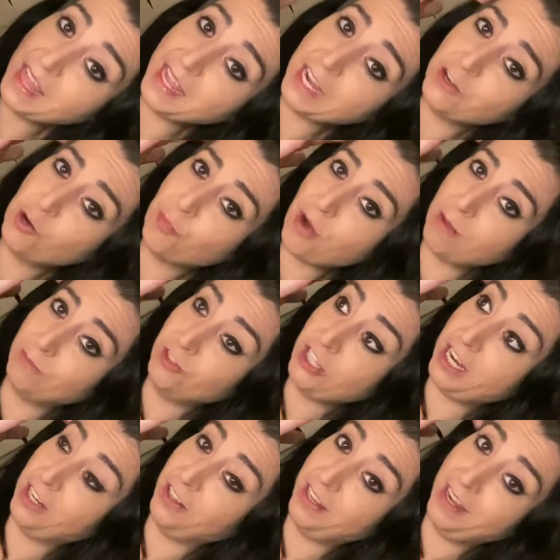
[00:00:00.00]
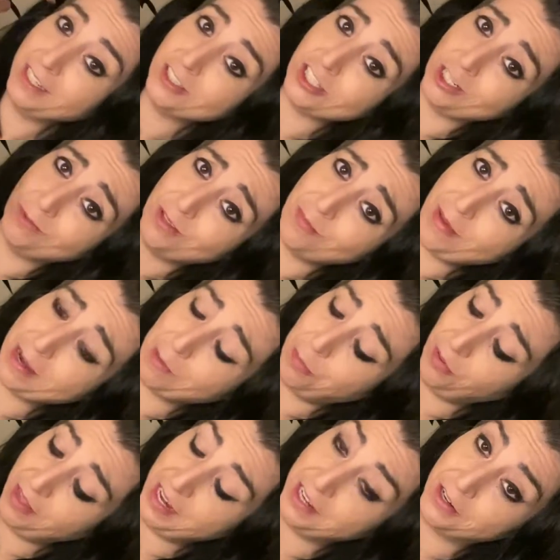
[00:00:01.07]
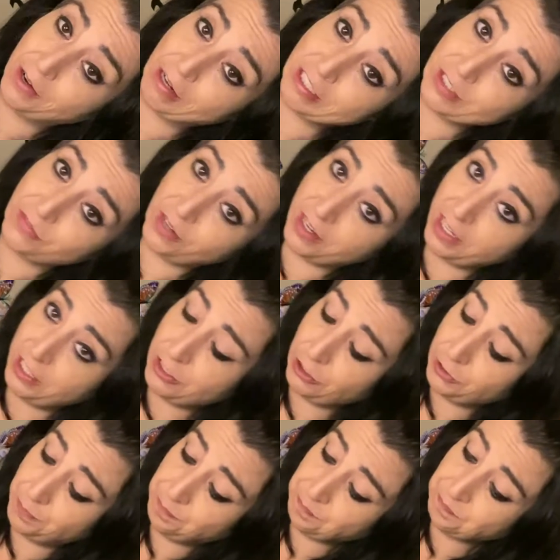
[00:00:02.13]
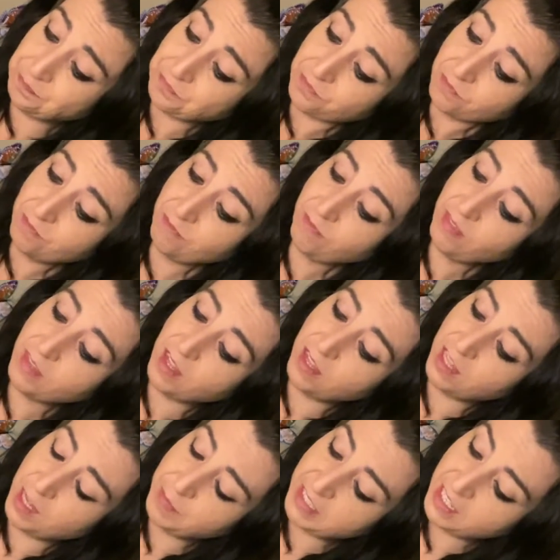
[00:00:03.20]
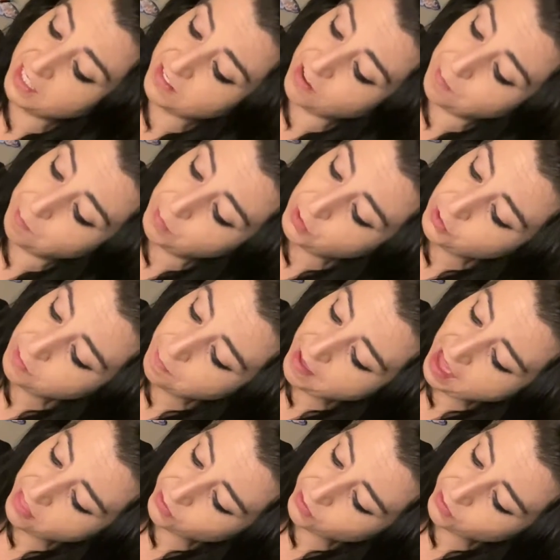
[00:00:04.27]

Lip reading: got no problem channeling. I can channel with a pack of playing cards if I need to. And there's a moon bath